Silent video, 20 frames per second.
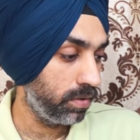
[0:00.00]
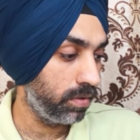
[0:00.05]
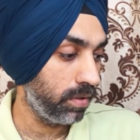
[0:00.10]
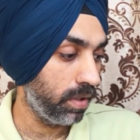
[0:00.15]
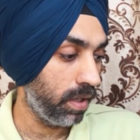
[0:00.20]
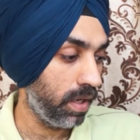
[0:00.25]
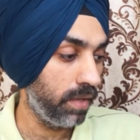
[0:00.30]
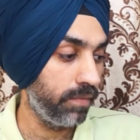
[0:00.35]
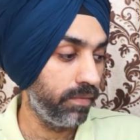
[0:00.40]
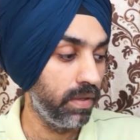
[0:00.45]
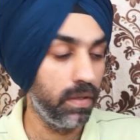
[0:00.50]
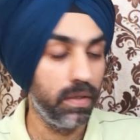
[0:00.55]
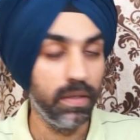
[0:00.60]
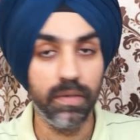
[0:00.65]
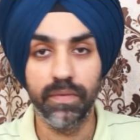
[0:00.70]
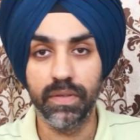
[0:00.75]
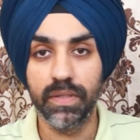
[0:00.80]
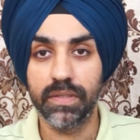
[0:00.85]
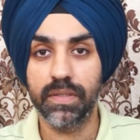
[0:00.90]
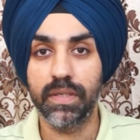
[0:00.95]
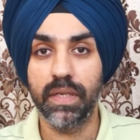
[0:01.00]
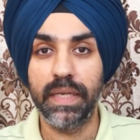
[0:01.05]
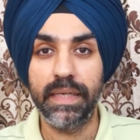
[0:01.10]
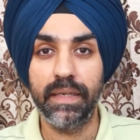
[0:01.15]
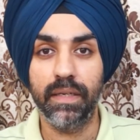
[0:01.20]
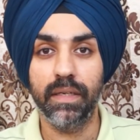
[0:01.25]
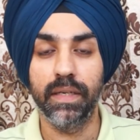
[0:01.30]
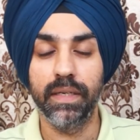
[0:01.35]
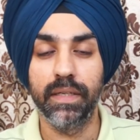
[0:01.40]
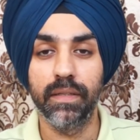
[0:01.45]
I will leave his
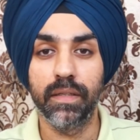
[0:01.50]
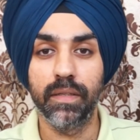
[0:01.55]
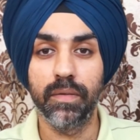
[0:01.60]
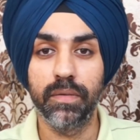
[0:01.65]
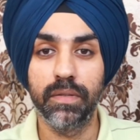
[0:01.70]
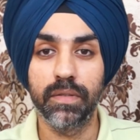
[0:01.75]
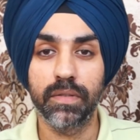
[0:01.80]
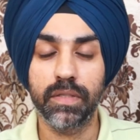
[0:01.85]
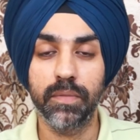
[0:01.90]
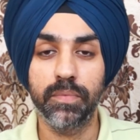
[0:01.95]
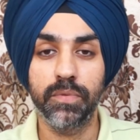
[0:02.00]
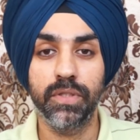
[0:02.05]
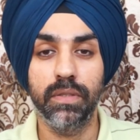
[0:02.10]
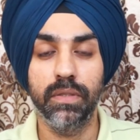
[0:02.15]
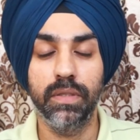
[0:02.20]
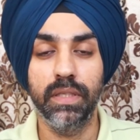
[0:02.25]
link in the description.